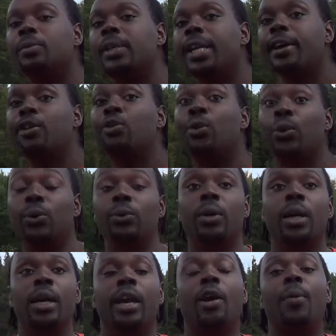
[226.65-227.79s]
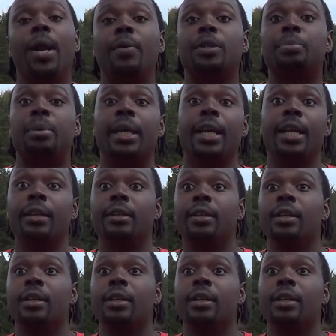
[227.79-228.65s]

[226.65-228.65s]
when they grew and when they was planted,